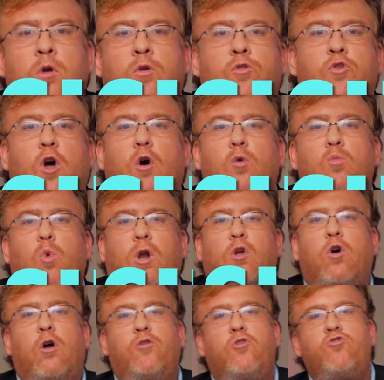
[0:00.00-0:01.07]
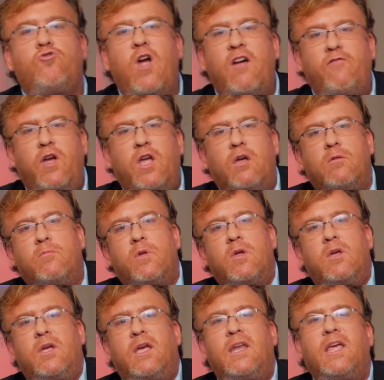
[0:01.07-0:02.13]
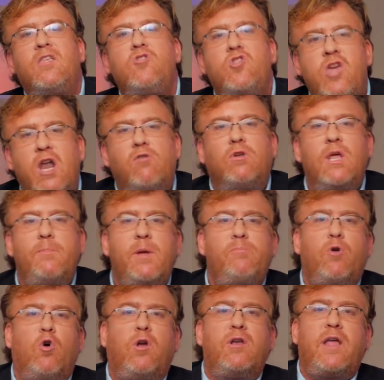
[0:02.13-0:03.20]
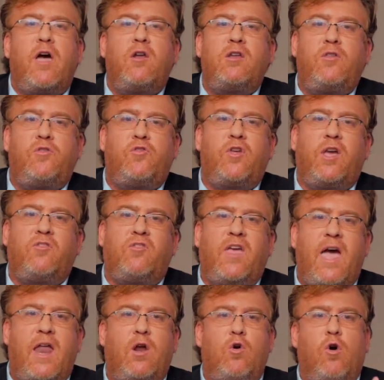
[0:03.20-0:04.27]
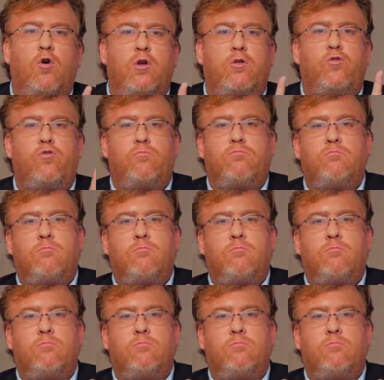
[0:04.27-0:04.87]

So, what causes traffic? It can generally be broken down into 6 categories.